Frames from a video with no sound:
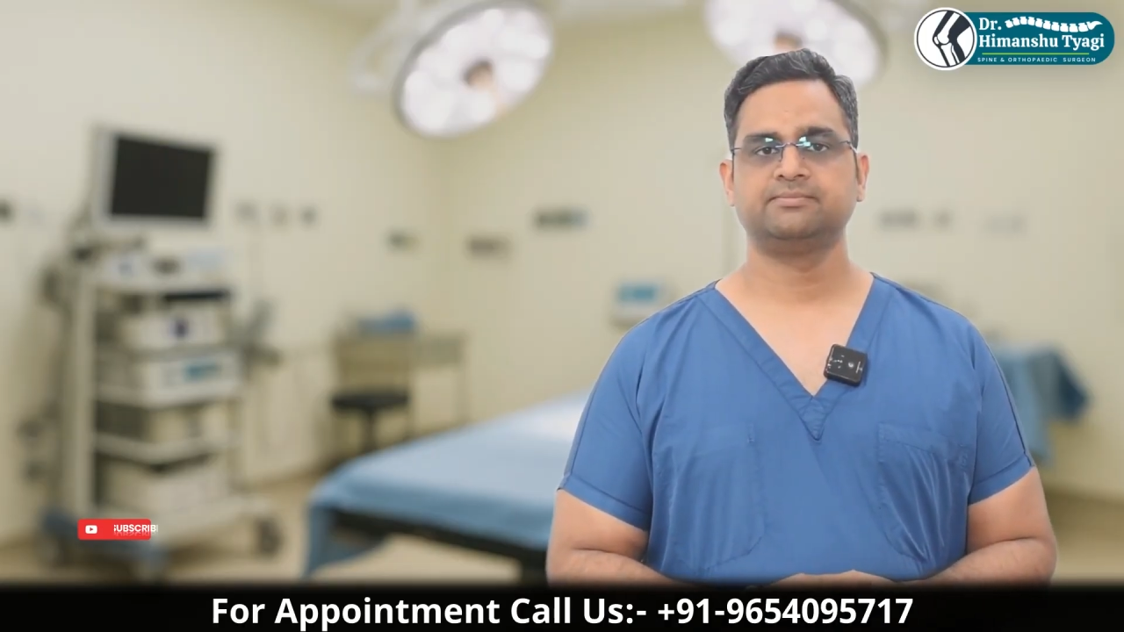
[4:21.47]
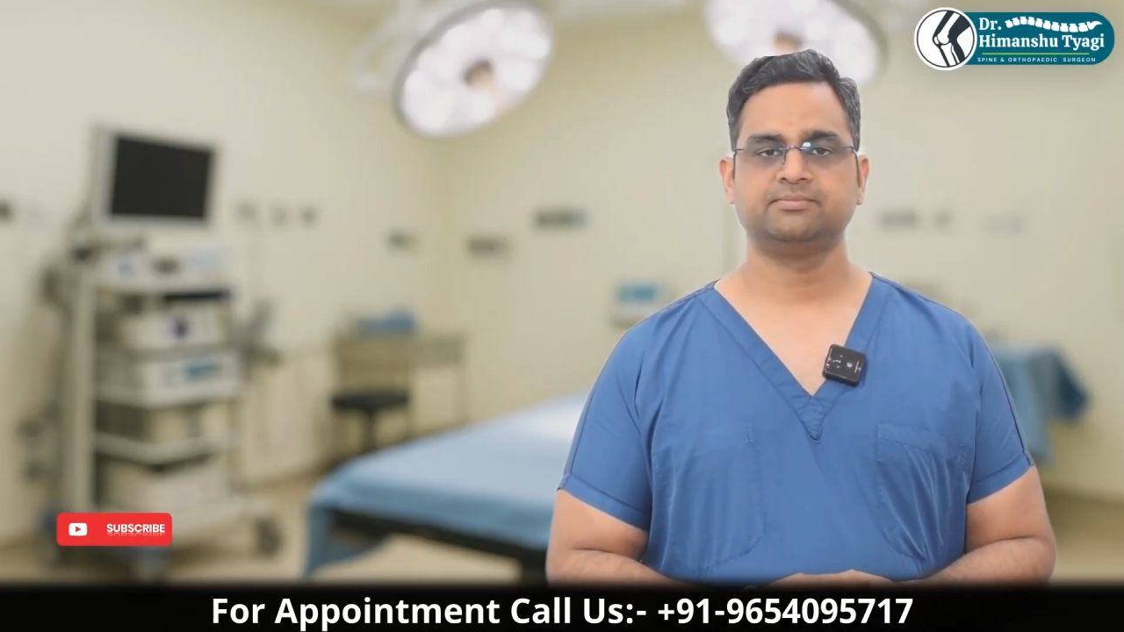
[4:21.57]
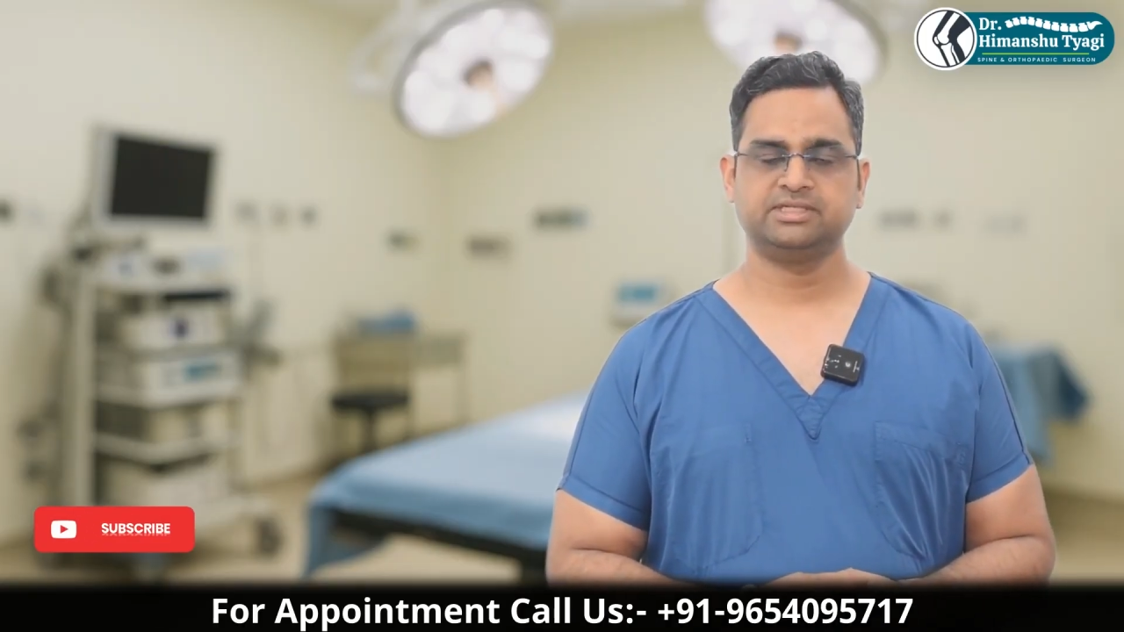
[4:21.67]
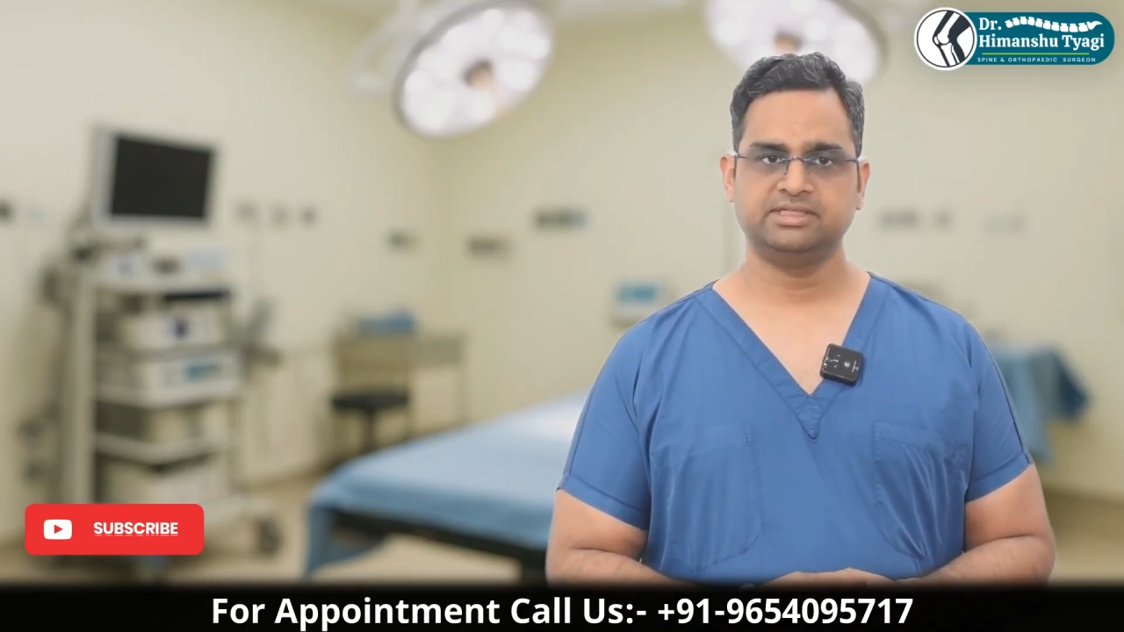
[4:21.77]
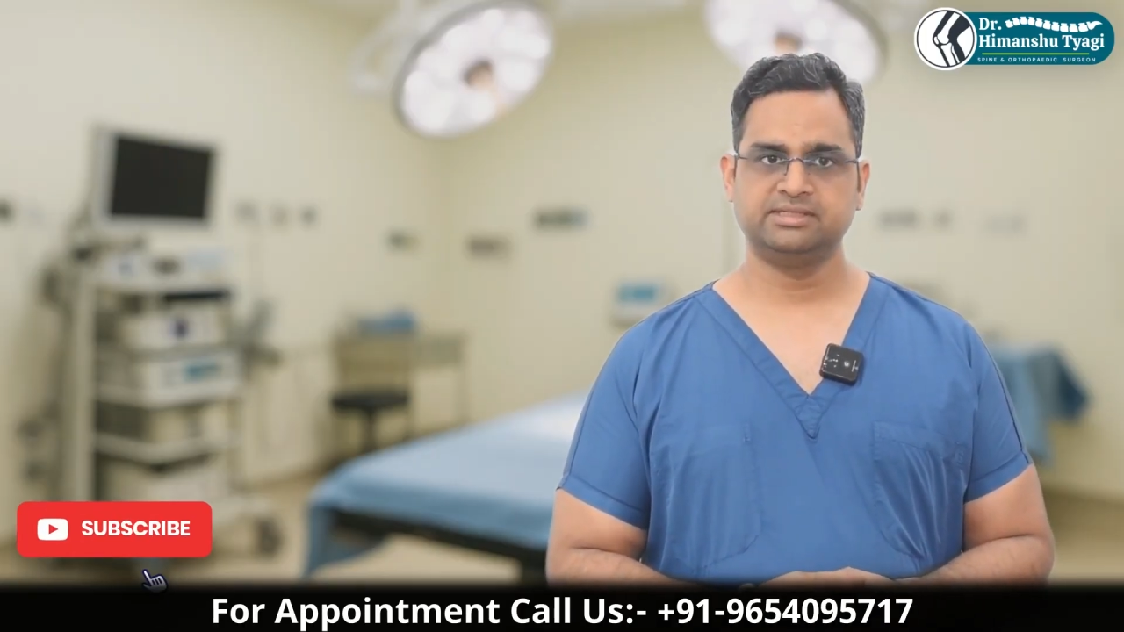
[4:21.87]

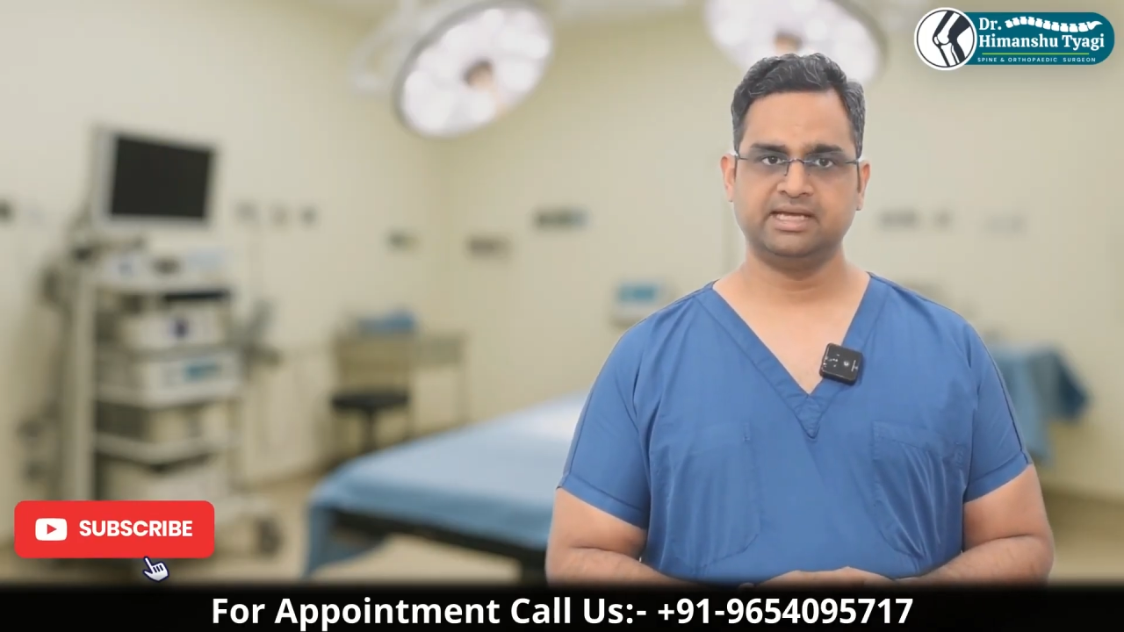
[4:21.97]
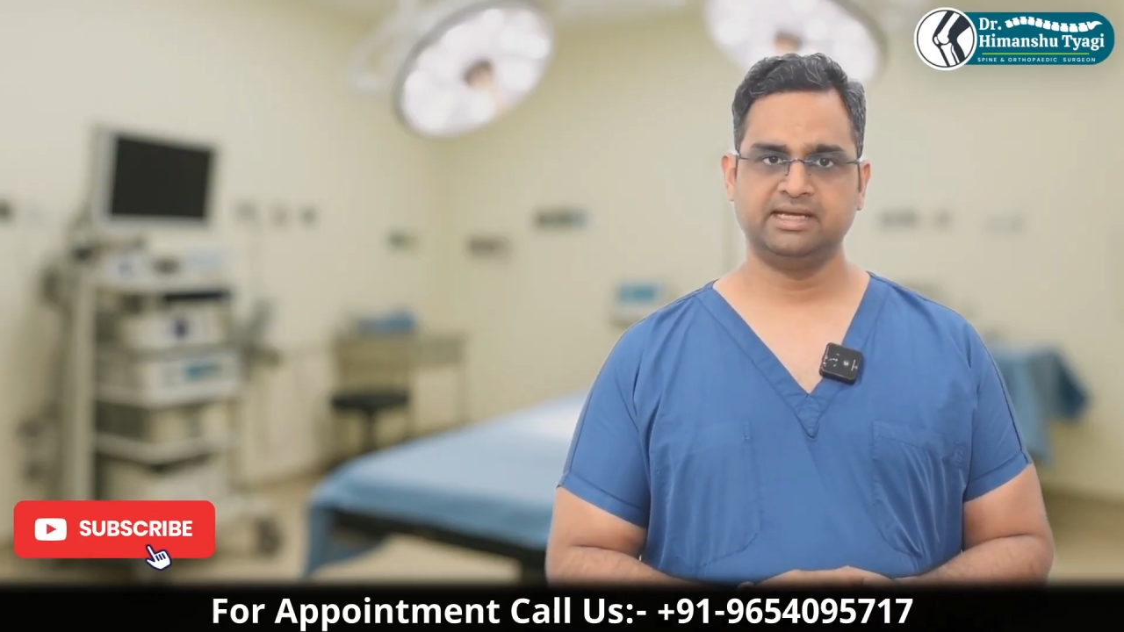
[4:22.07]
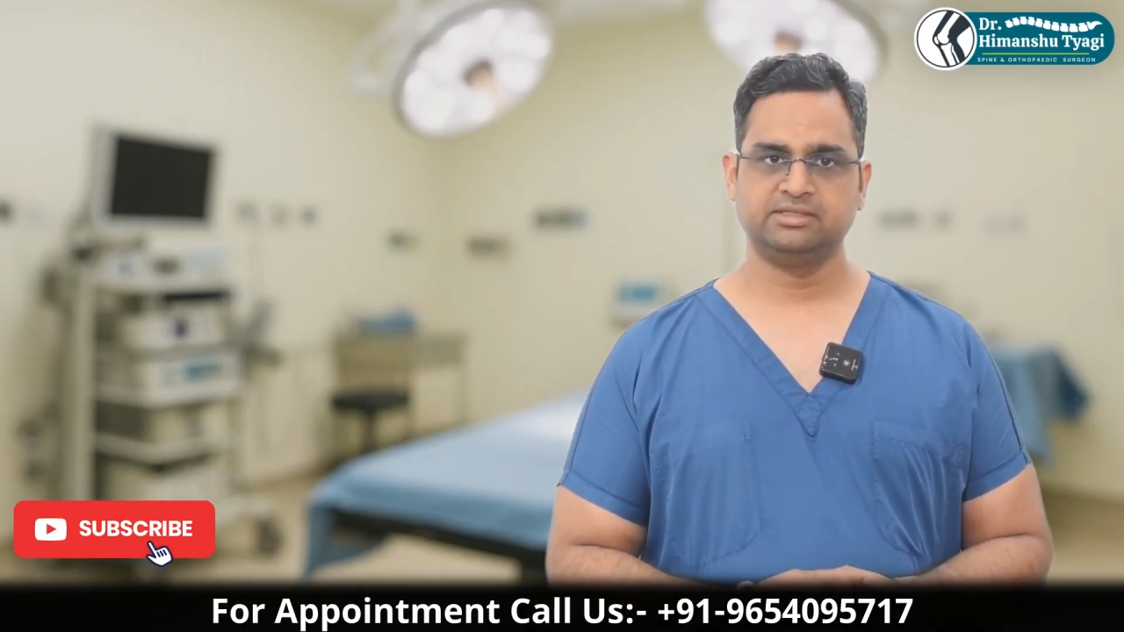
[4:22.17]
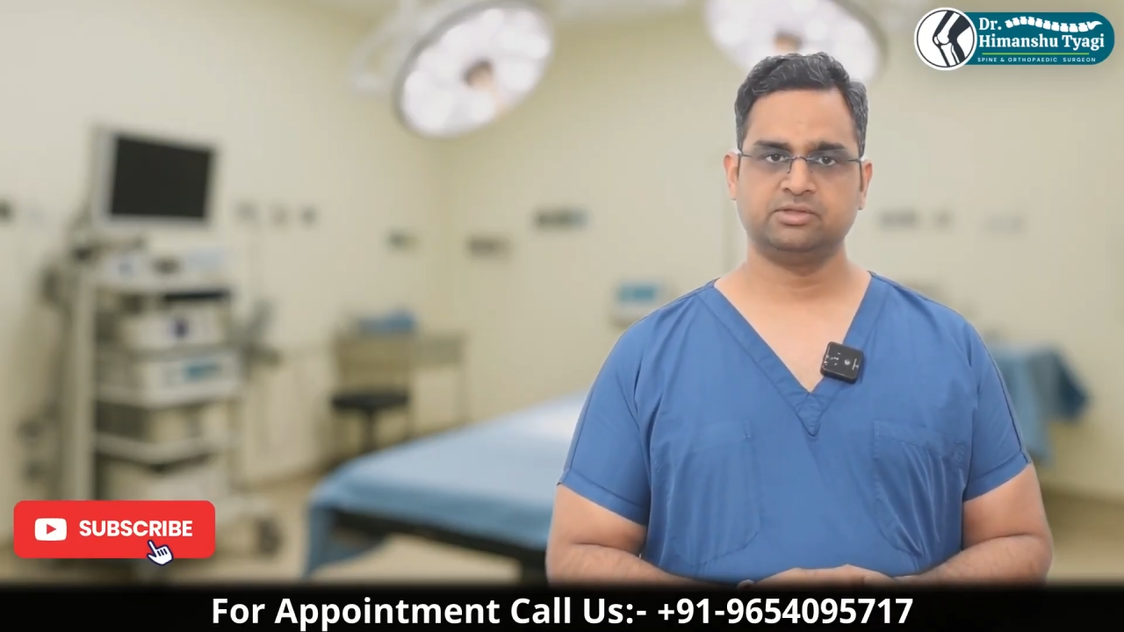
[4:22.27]
we can